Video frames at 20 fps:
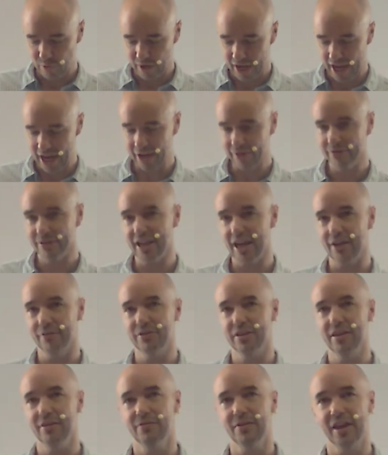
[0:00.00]
we have to
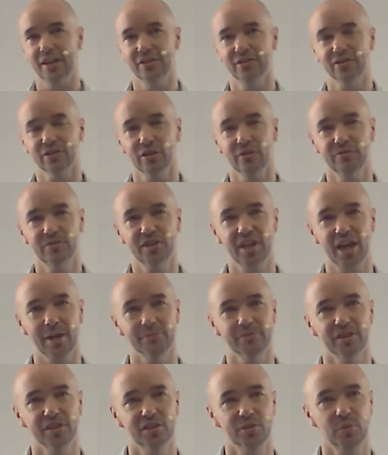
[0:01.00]
have the events of
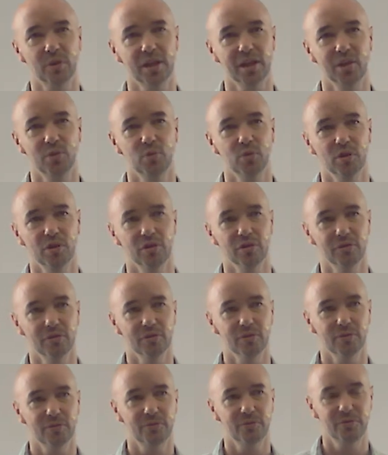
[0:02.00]
chapter
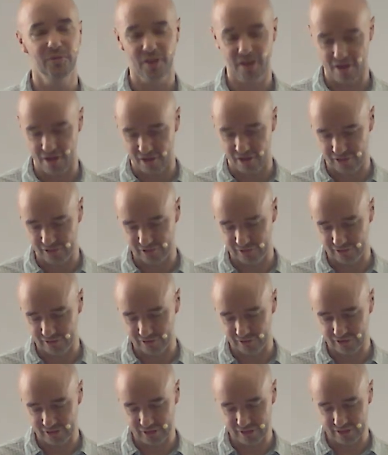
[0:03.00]
21
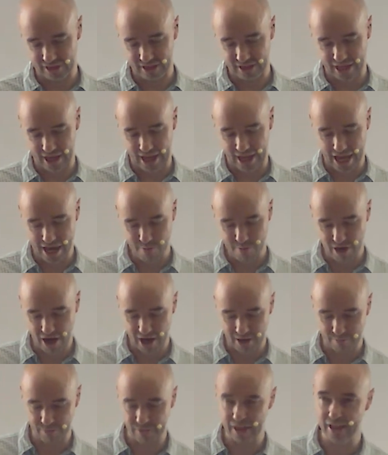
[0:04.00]
first. Do you see that?
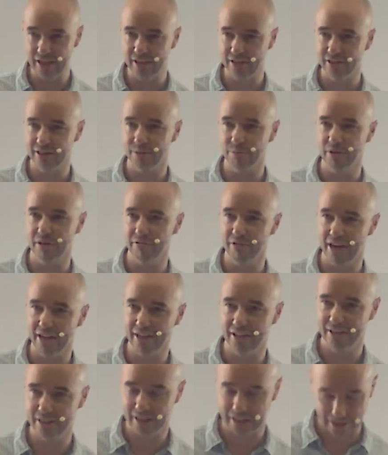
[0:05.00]
Abraham needs to be
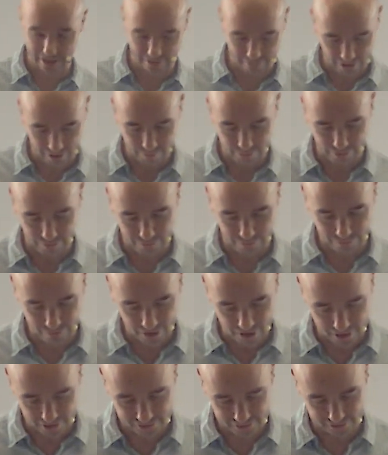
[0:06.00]
ready to give up the
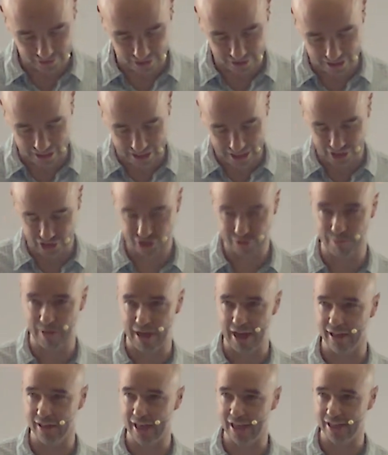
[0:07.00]
first son,
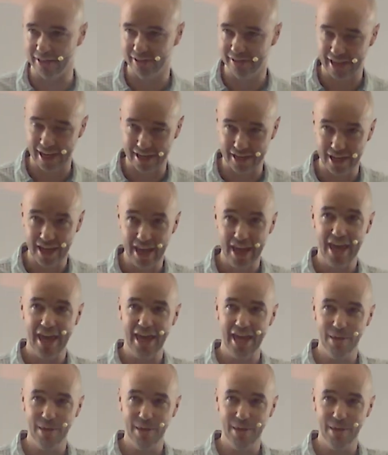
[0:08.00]
Ishmael, and send